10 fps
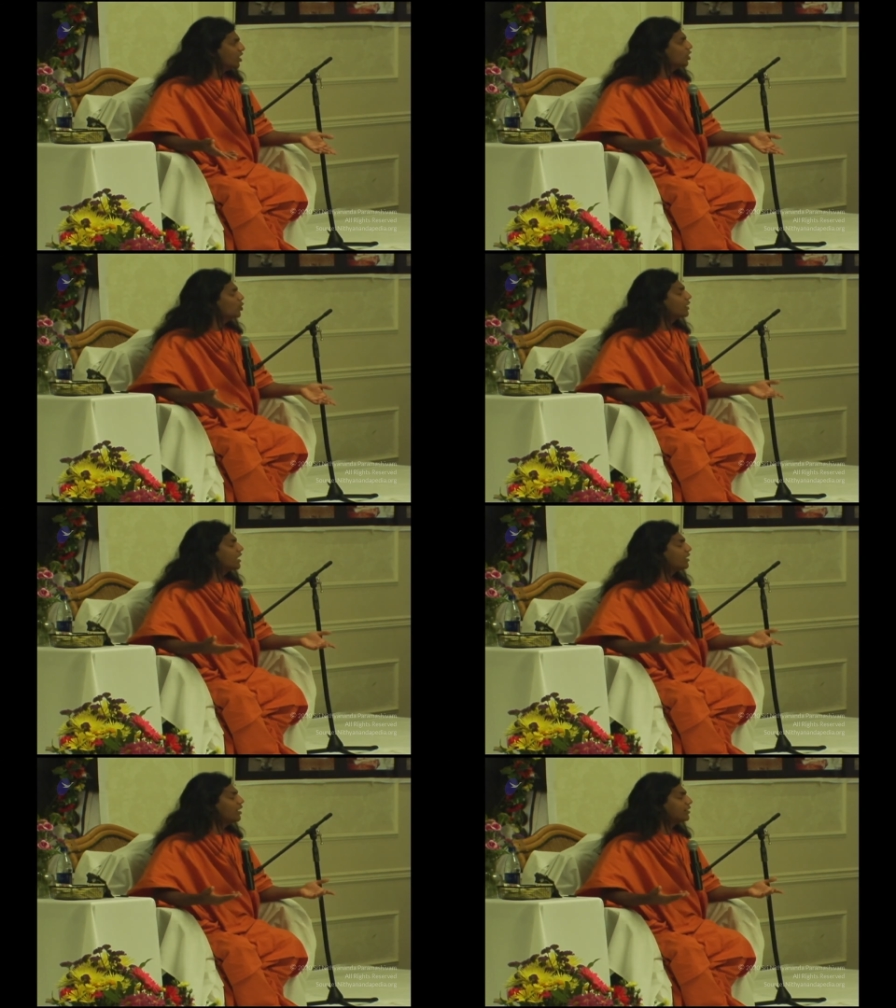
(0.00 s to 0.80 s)
You
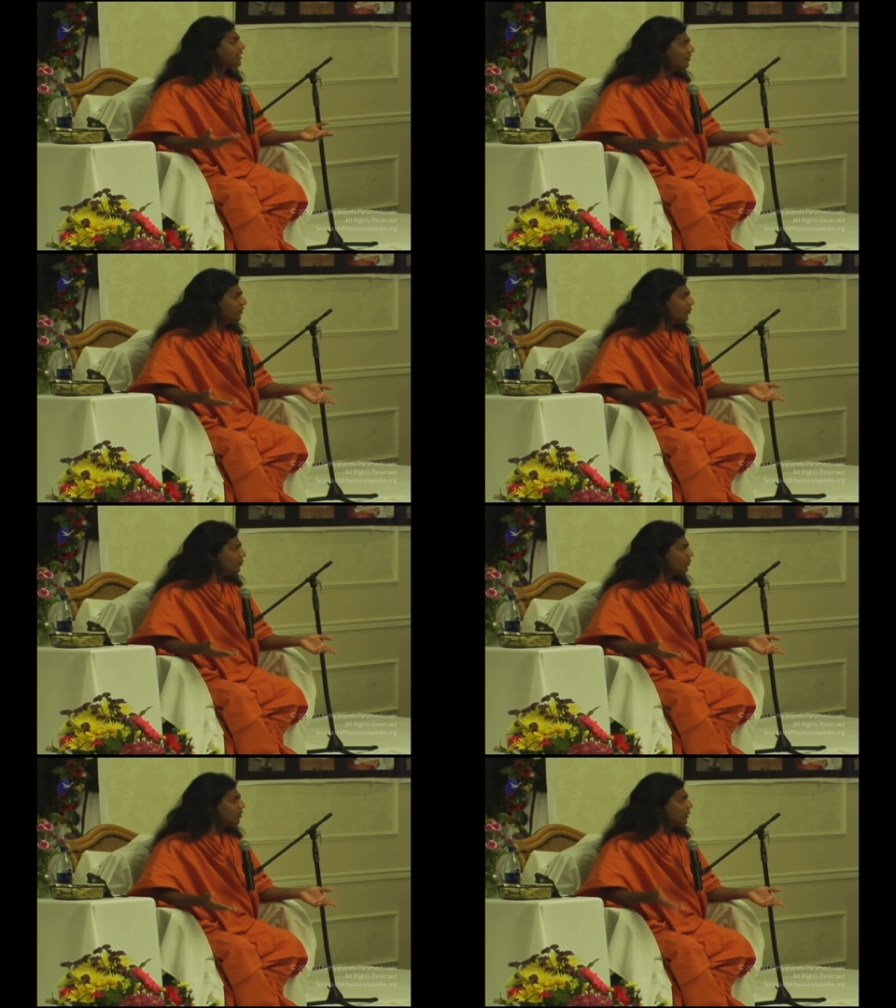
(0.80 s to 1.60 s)
cannot
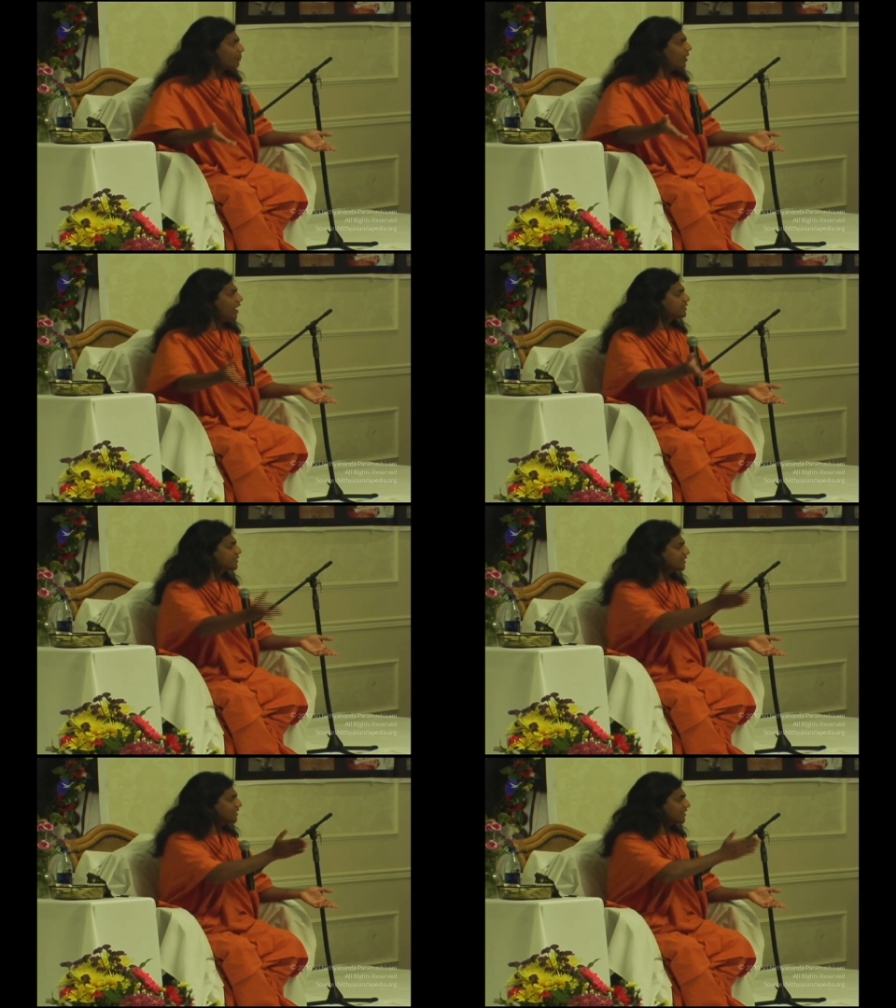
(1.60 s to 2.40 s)
review your past
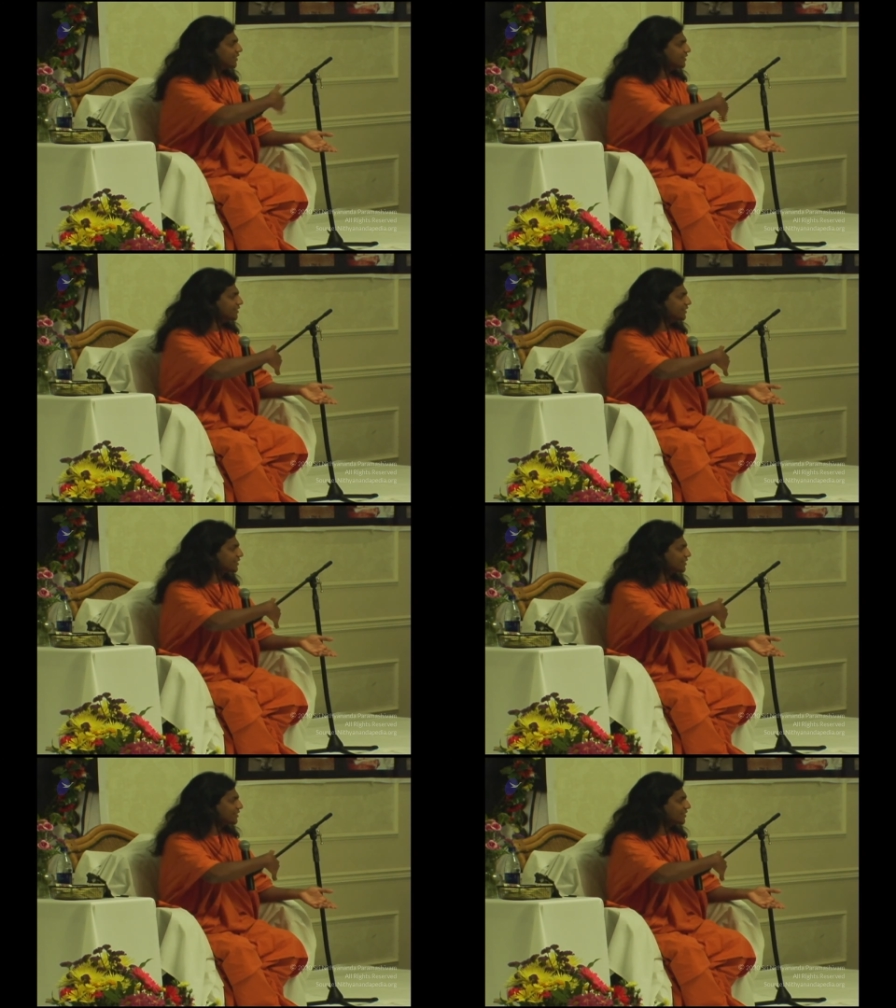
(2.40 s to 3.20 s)
decisions,
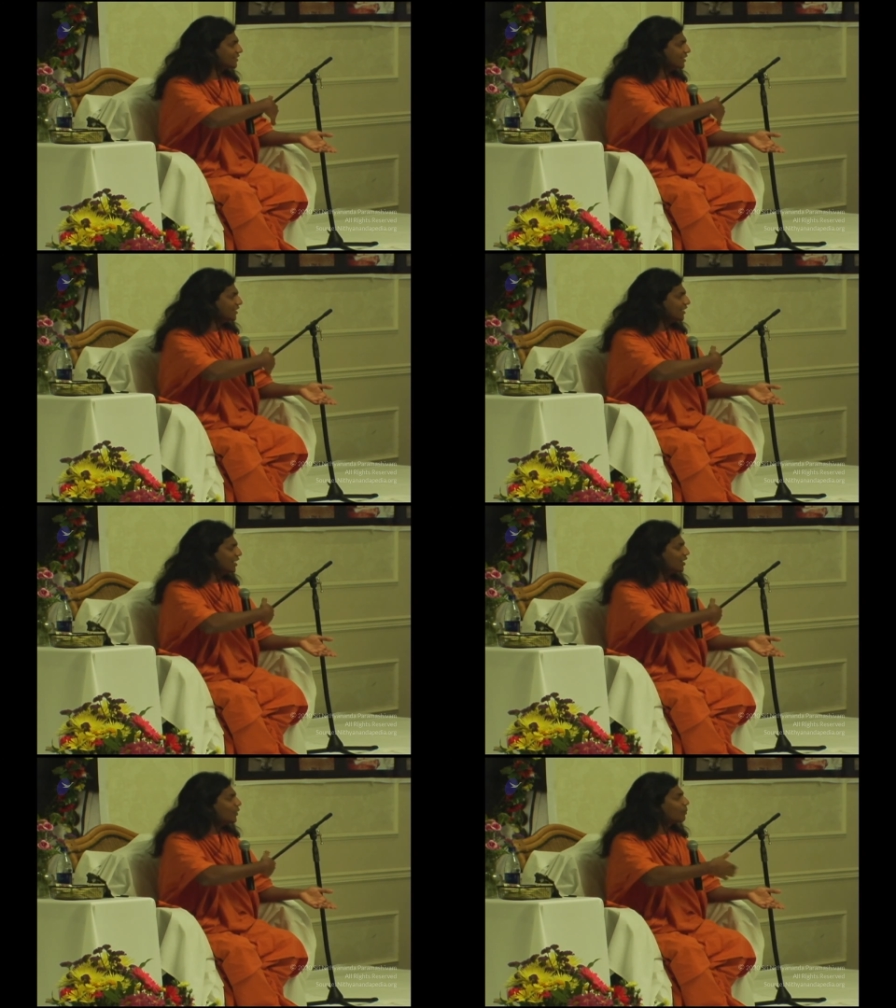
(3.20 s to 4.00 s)

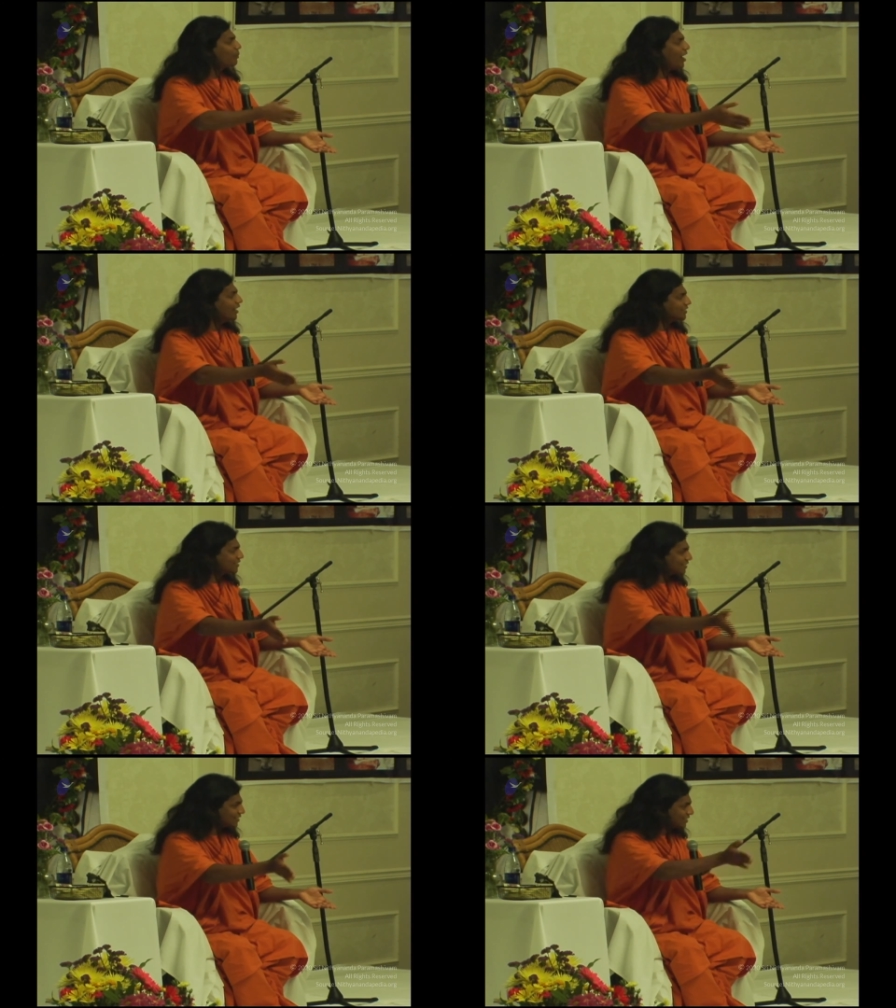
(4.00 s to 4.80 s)
your past
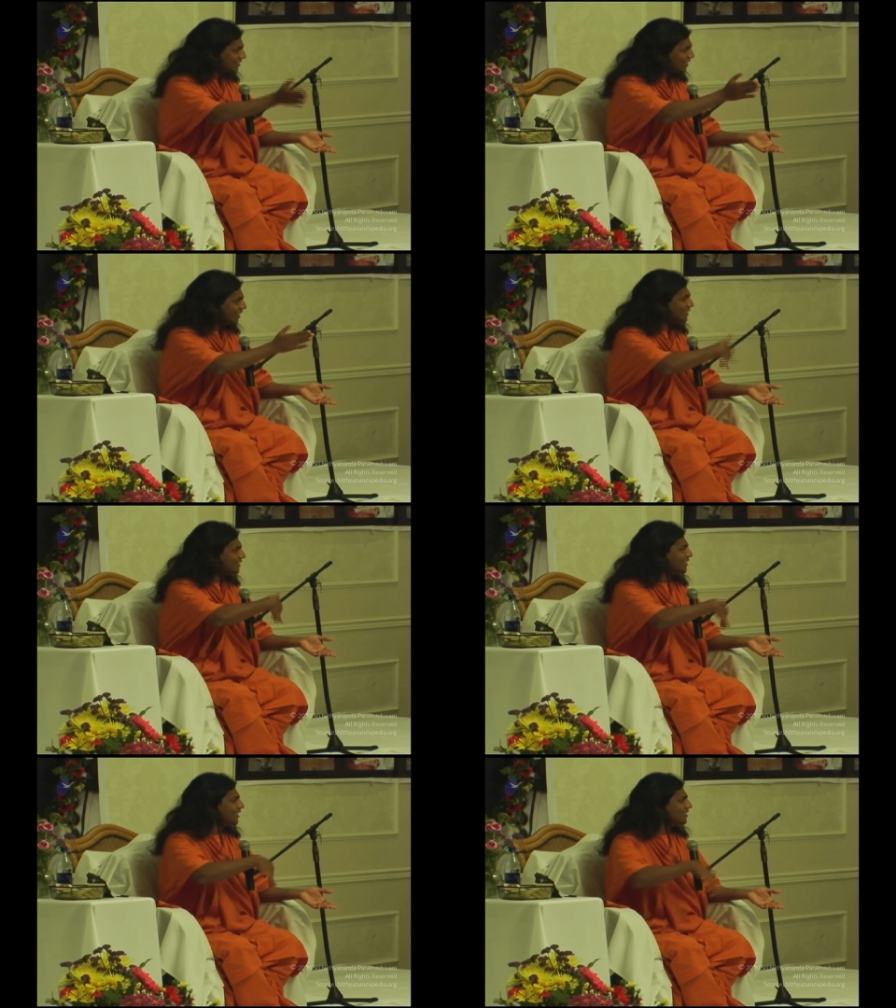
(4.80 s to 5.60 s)

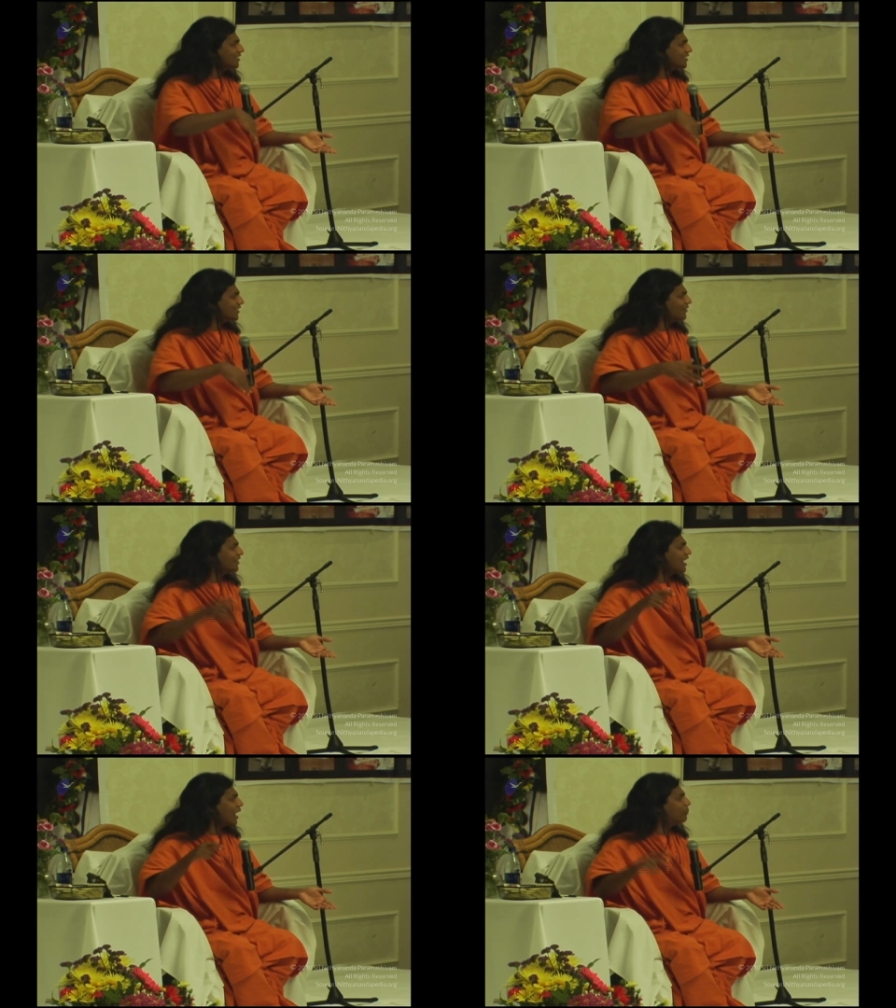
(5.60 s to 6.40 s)
incidents with
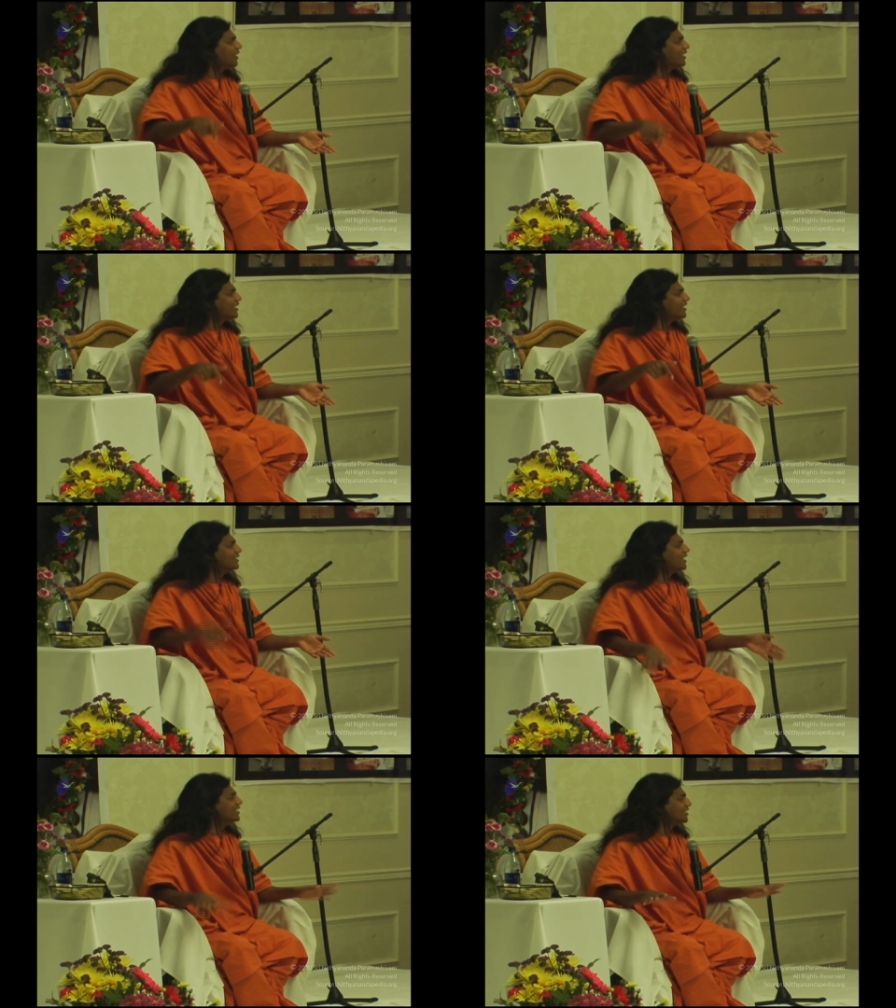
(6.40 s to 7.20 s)
updated
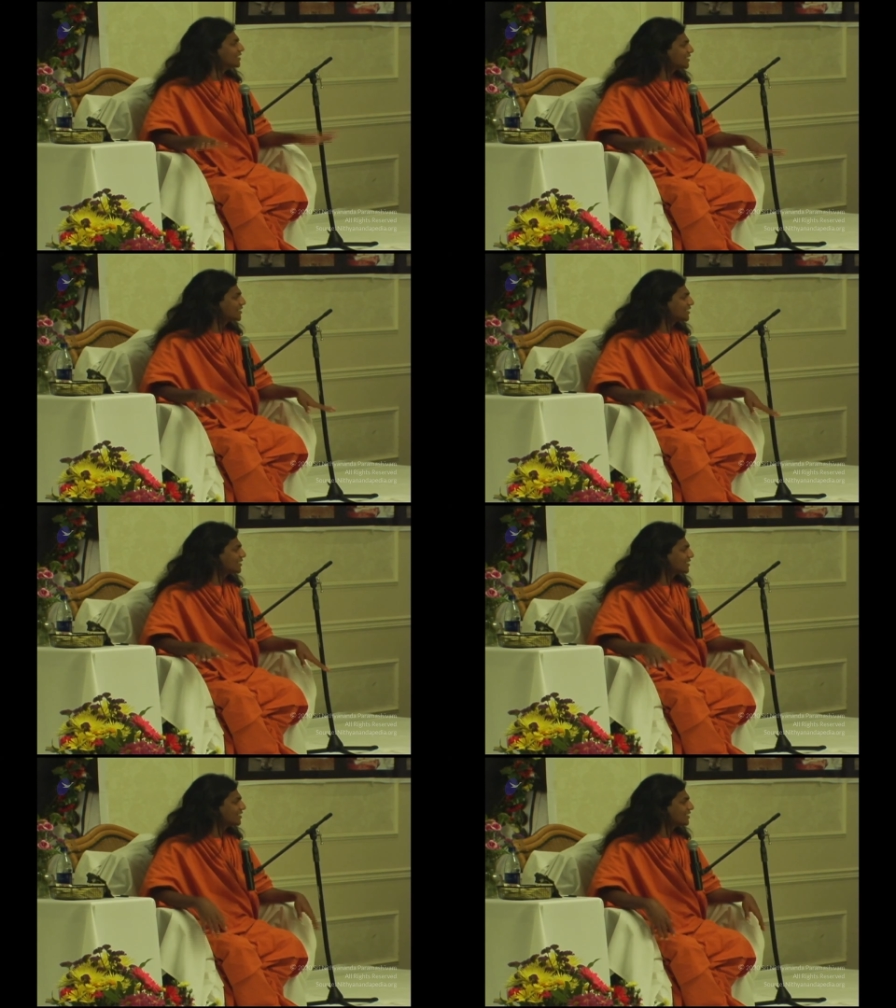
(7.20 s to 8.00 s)
intelligence.